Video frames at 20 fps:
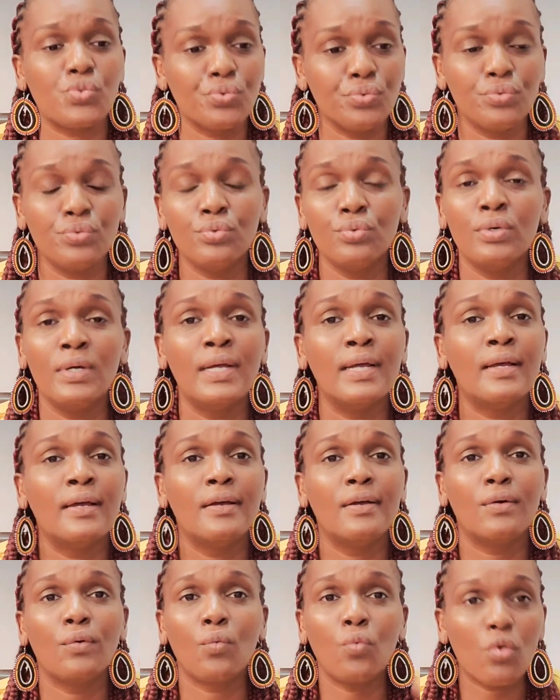to
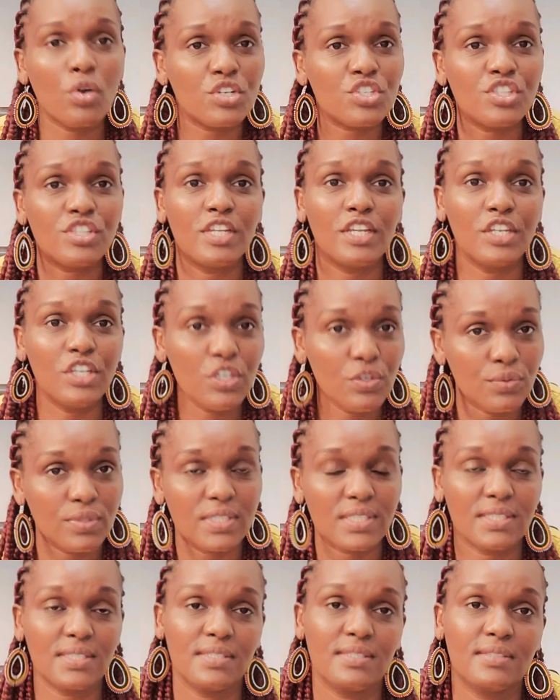watch the
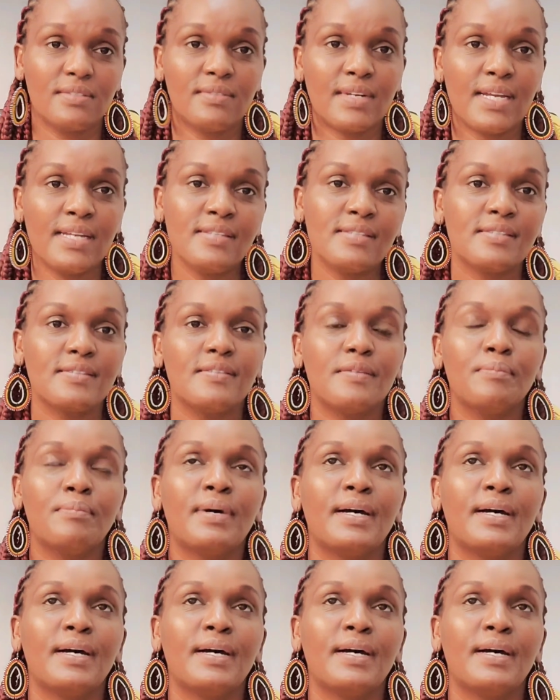news, right?